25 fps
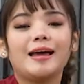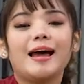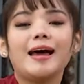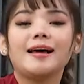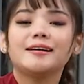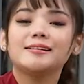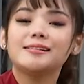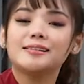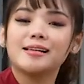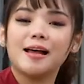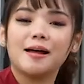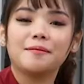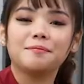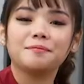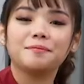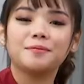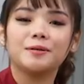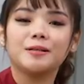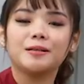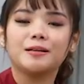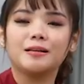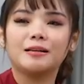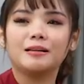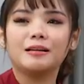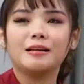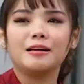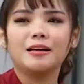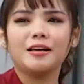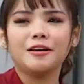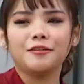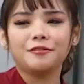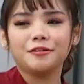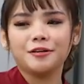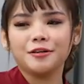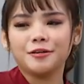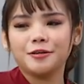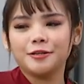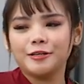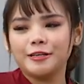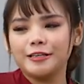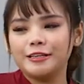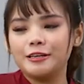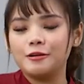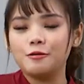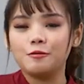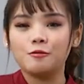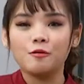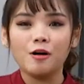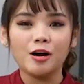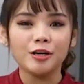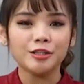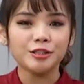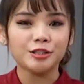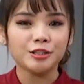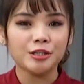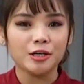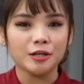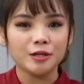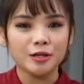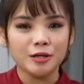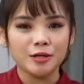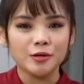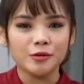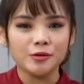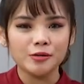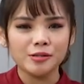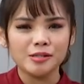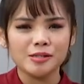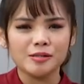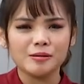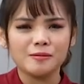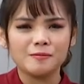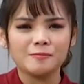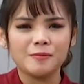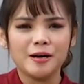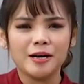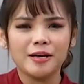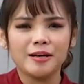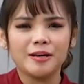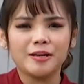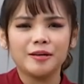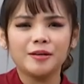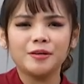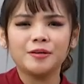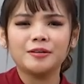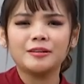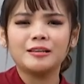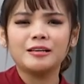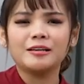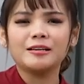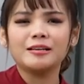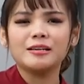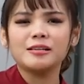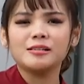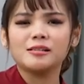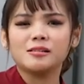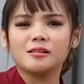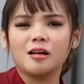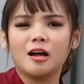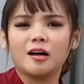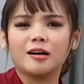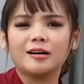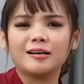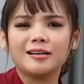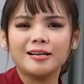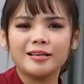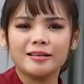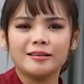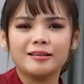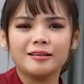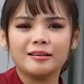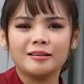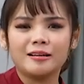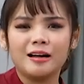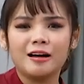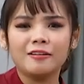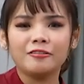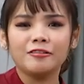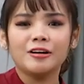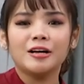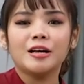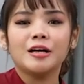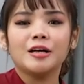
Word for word: example, if you already wash your clothes but you think it's not clean enough,